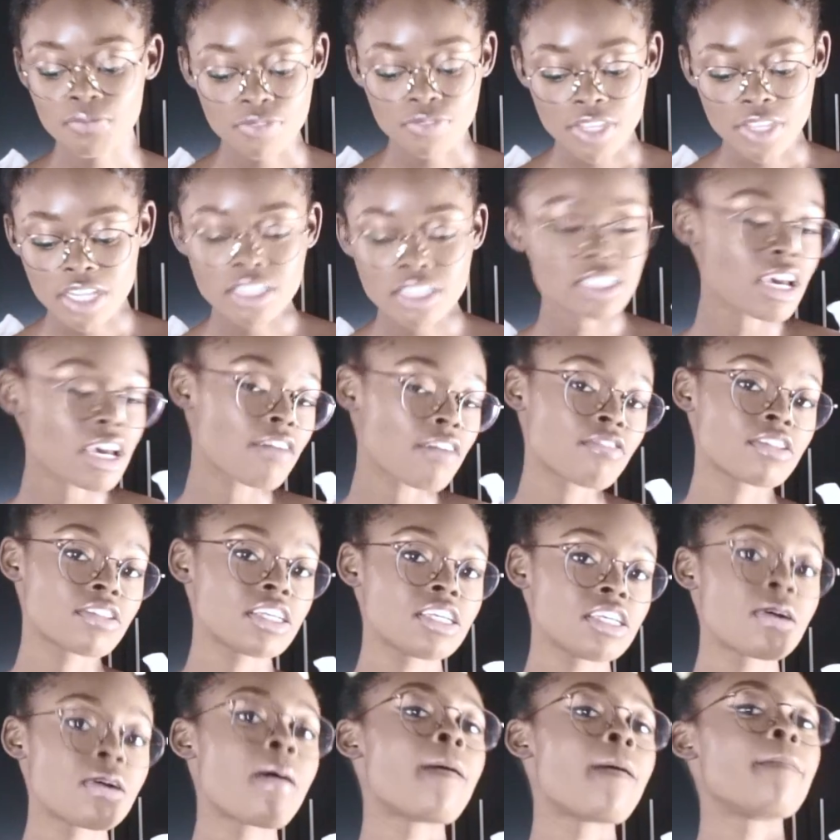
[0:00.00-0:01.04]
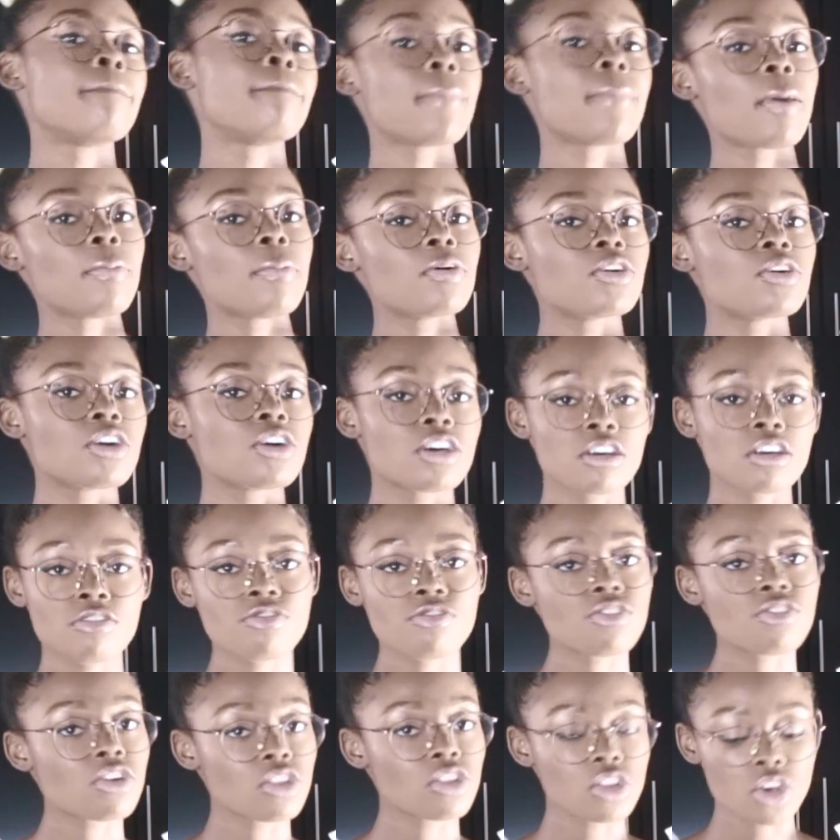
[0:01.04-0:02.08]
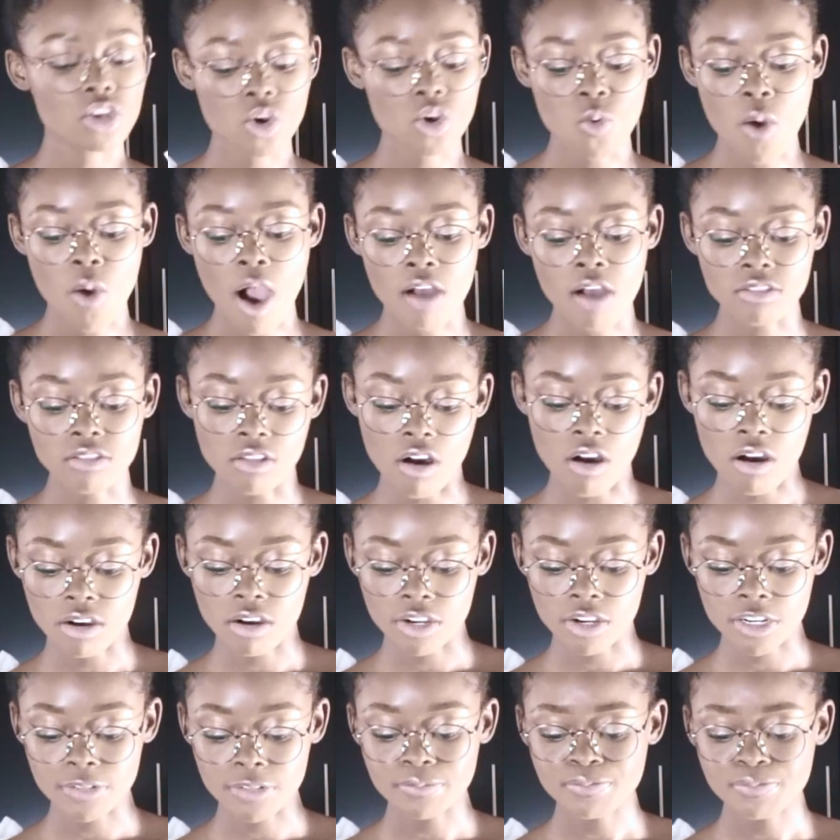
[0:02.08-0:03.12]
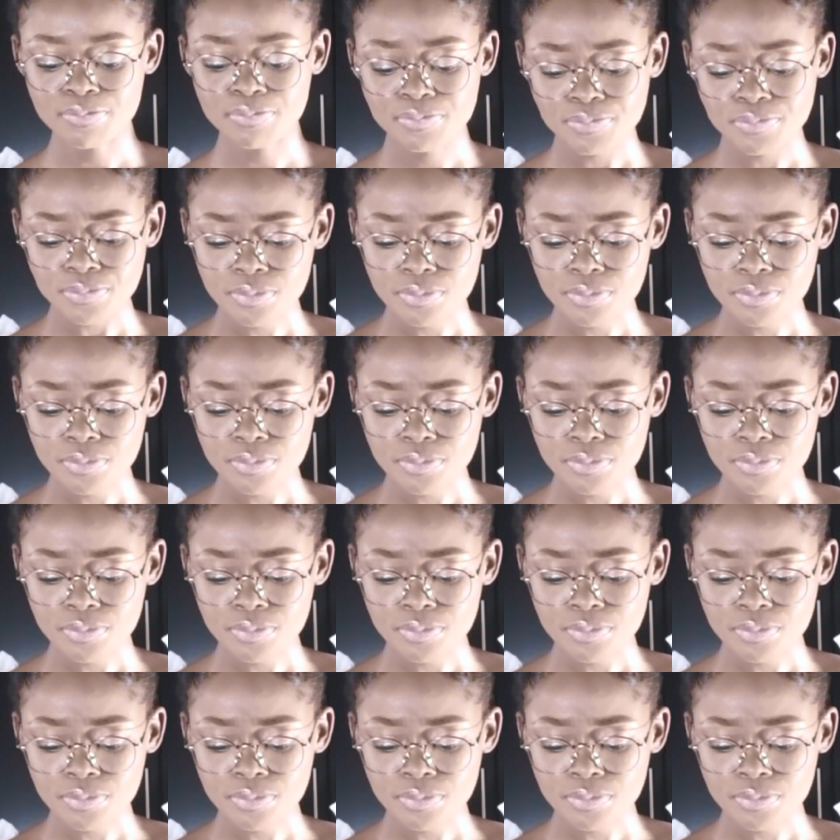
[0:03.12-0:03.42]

then definitely maybe cook it for a little while longer.